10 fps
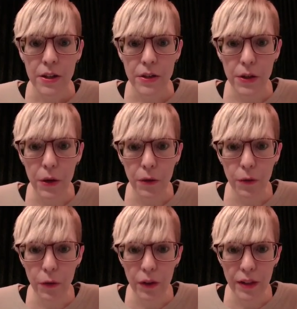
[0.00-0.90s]
So
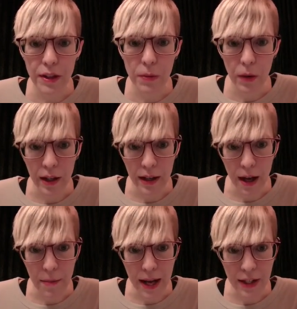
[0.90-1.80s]
for this one,
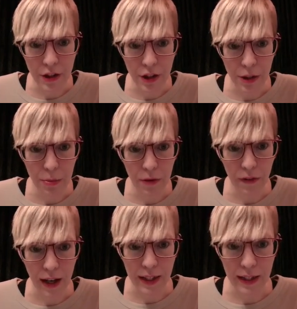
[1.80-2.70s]
I'm actually
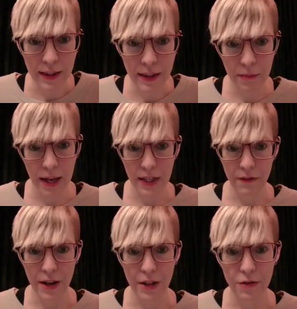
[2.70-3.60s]
providing the
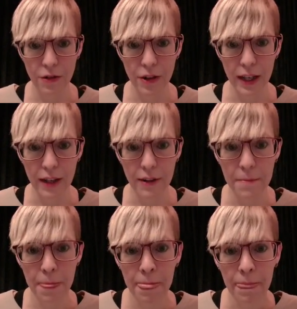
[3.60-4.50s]
manufacturer
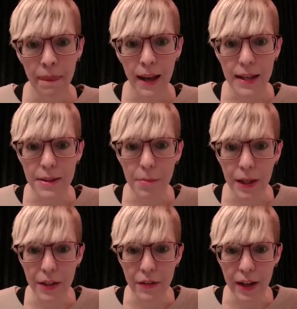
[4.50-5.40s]
data as a
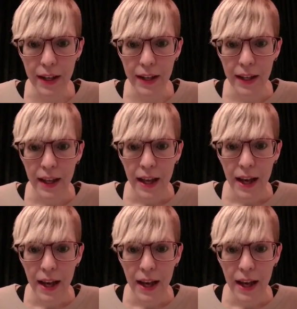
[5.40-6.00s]
byte array.